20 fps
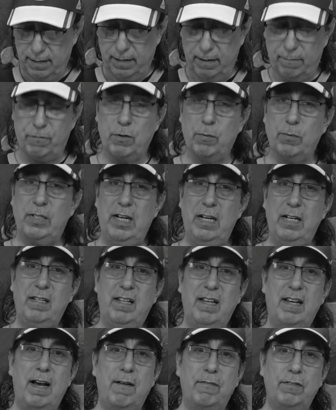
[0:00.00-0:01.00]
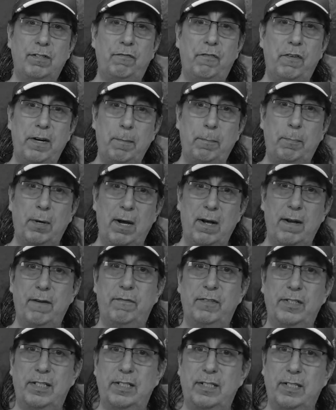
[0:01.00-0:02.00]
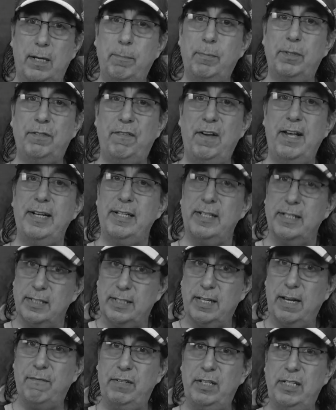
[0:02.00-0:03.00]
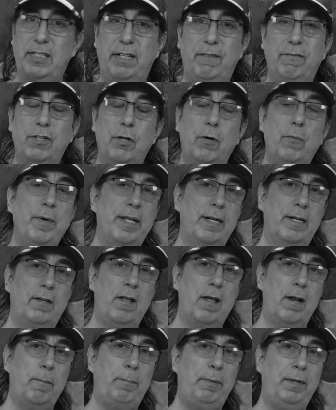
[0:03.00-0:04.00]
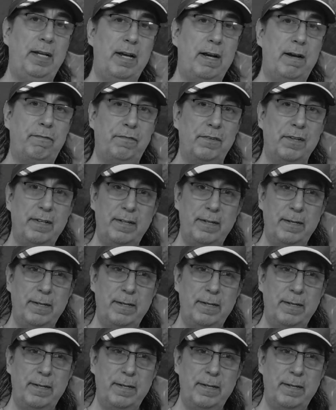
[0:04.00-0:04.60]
If there was anything I was very proud of as a Sabres fan in the 70s, even though we had a lot of playoff